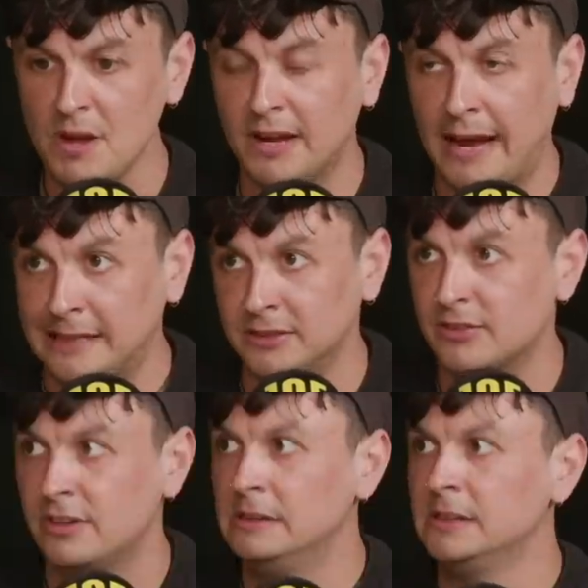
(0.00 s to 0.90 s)

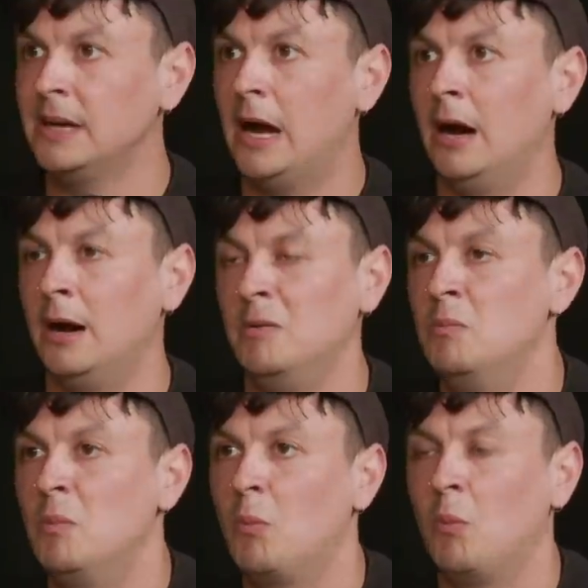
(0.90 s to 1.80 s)
Kent,
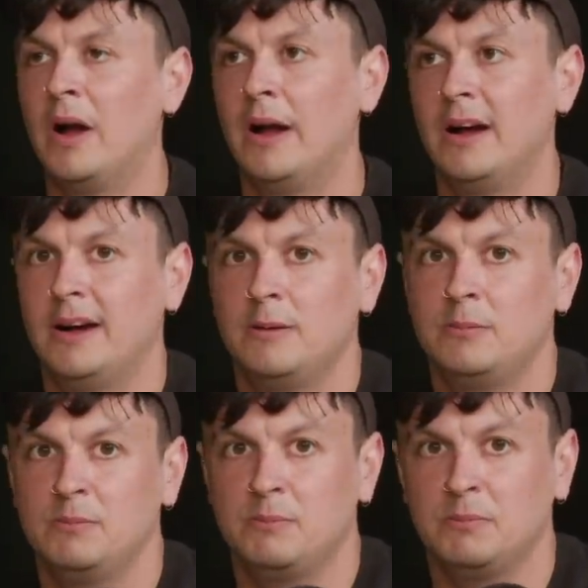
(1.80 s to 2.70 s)
um, where
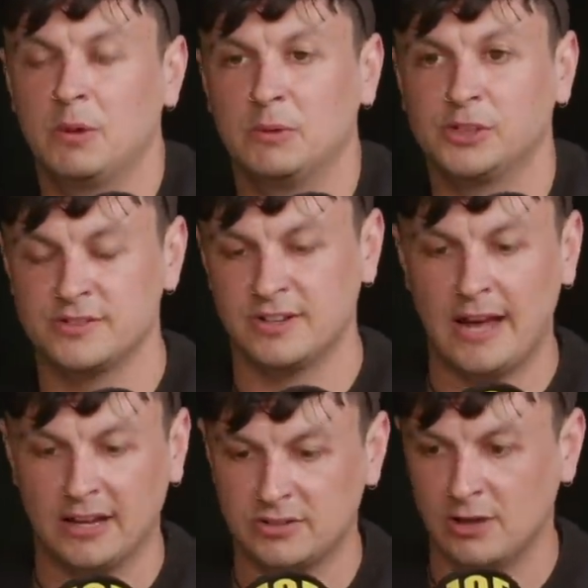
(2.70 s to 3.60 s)
you know, which is an
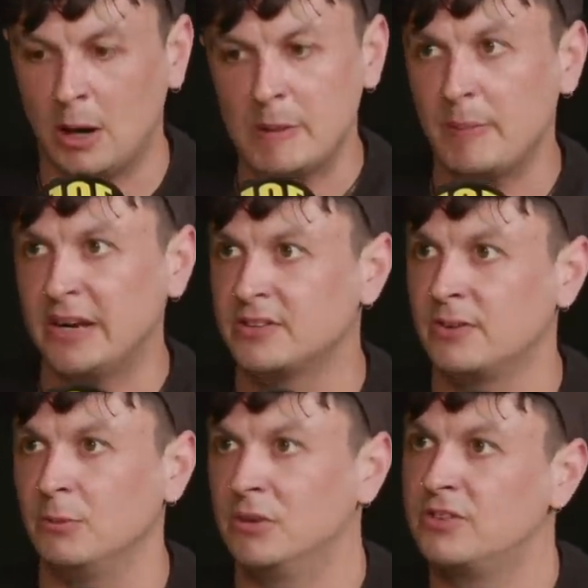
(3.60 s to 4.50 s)
ex-army base
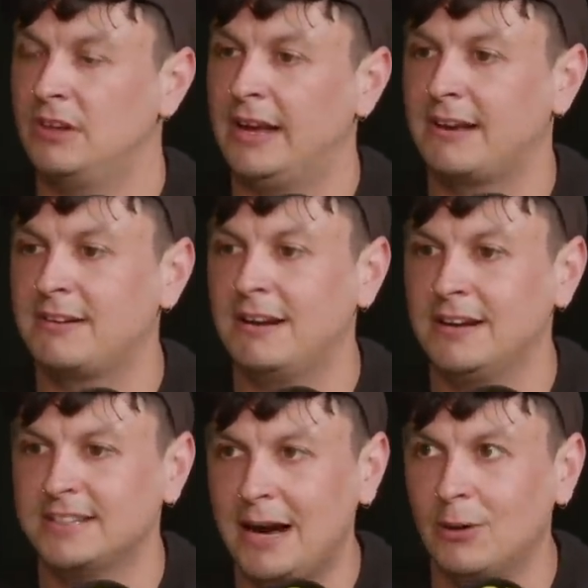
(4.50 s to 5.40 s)
that was like
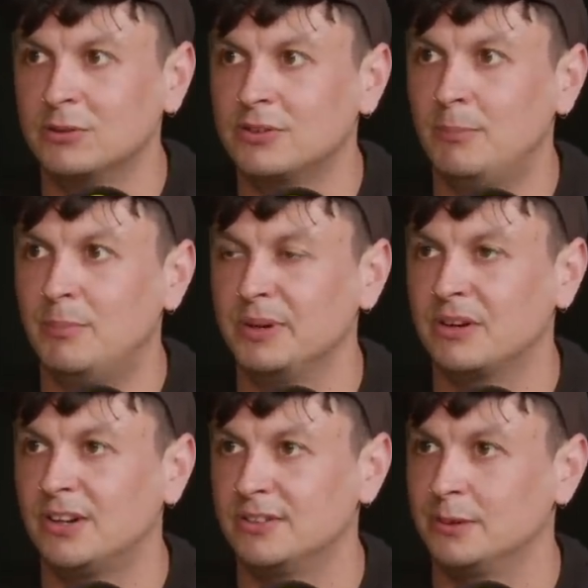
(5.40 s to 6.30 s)
cleared out
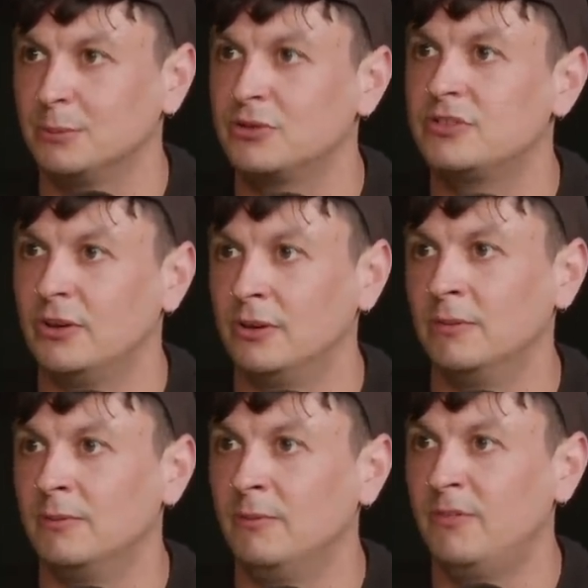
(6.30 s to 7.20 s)
because it was
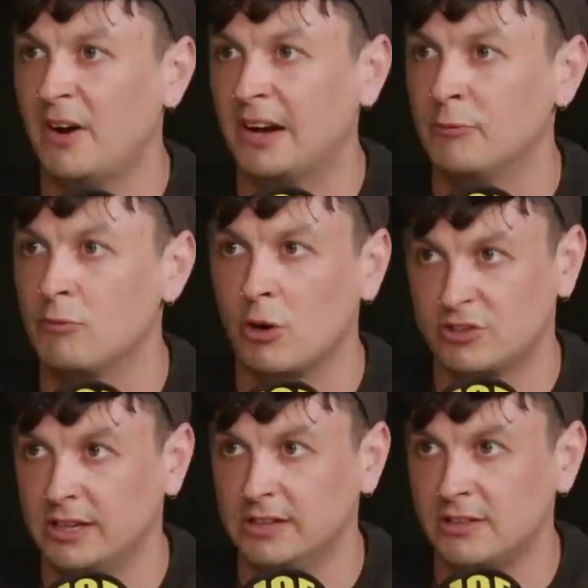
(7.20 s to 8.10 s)
so fucking
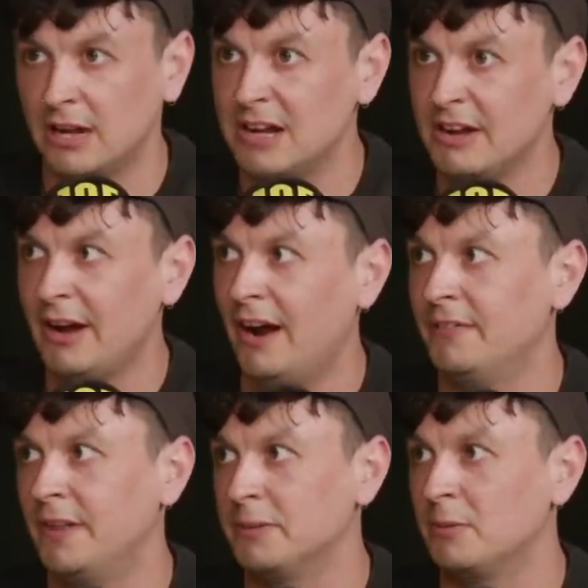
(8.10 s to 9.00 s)
rotted,
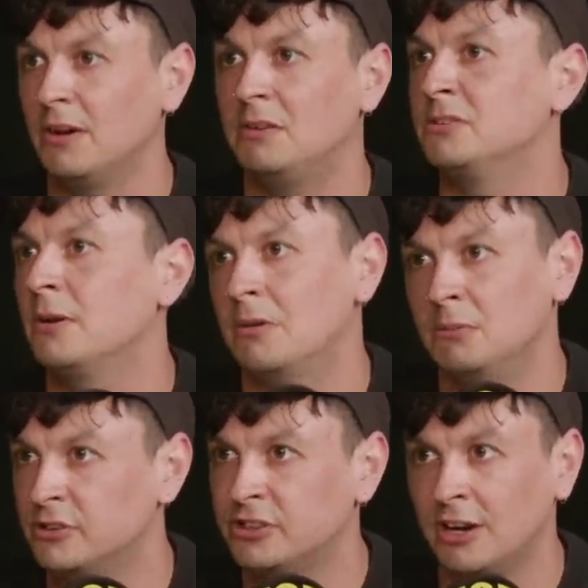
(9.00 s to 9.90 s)
and then they were like, oh, don't worry,
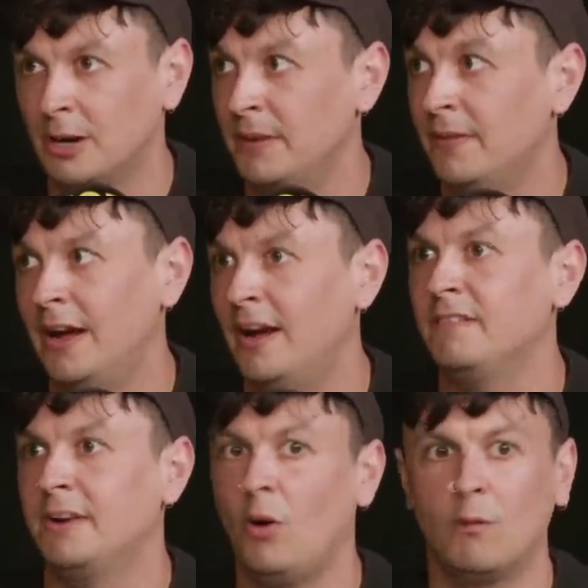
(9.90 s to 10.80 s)
we just chuck them in there,
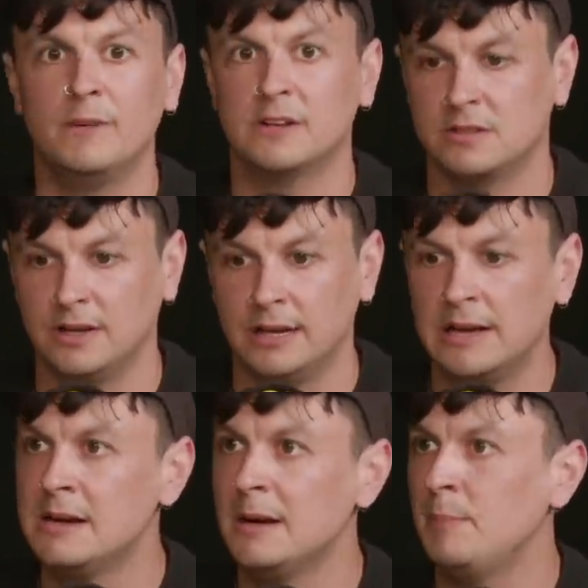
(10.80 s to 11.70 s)
and then obviously
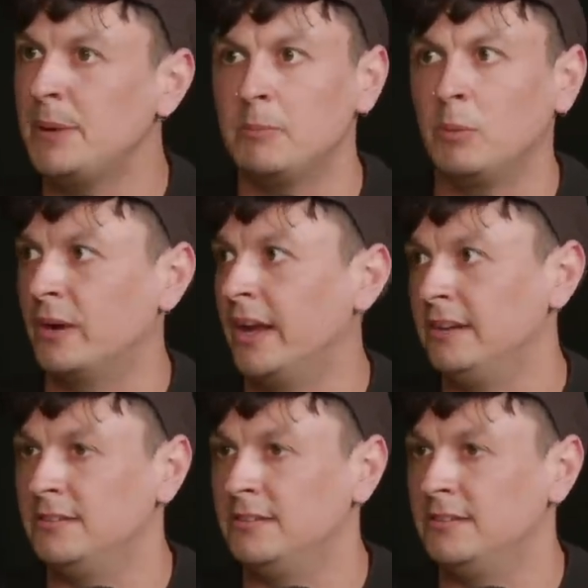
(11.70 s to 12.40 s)
people were getting